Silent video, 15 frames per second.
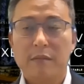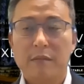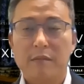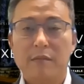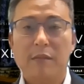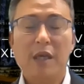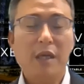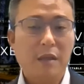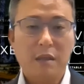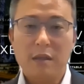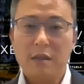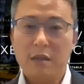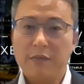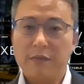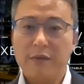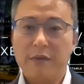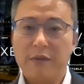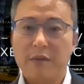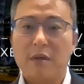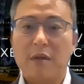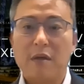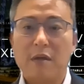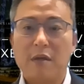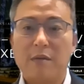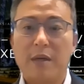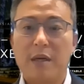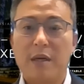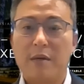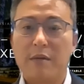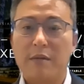Nick gonna give you a talk
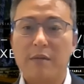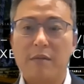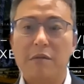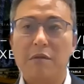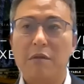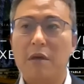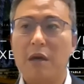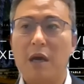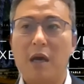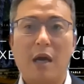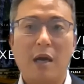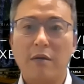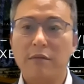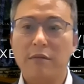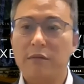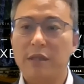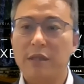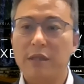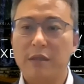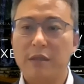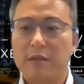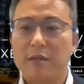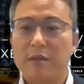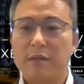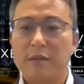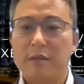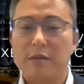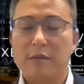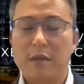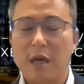about how
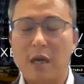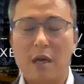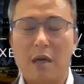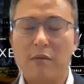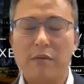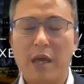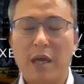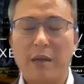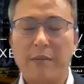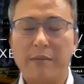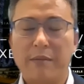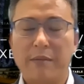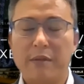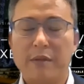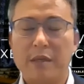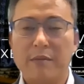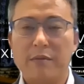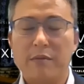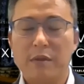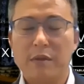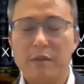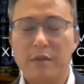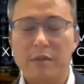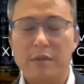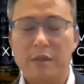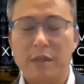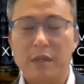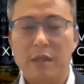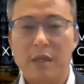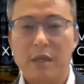we have to save the world
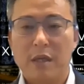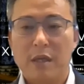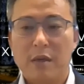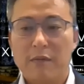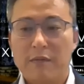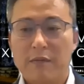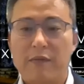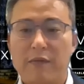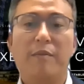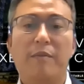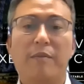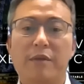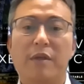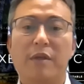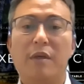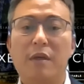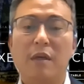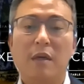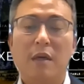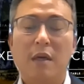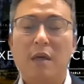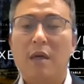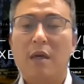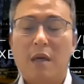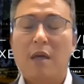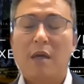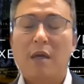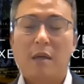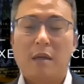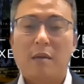from the
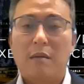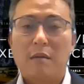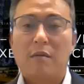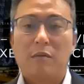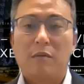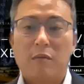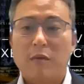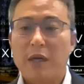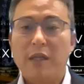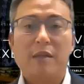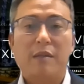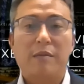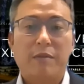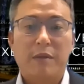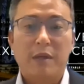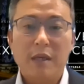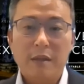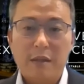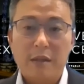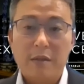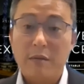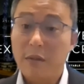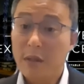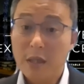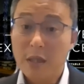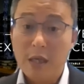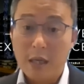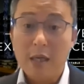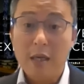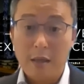waste plastic, which
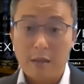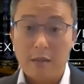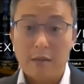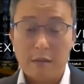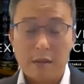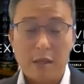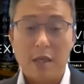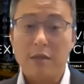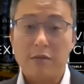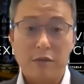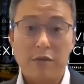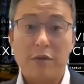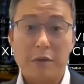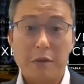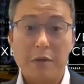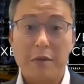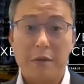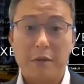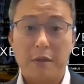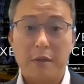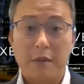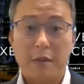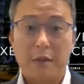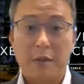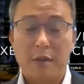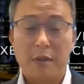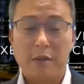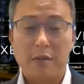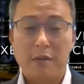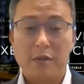is, as you heard,
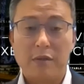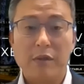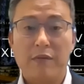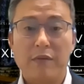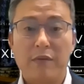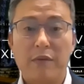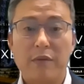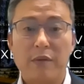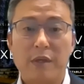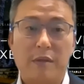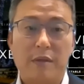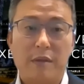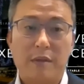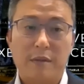2040s.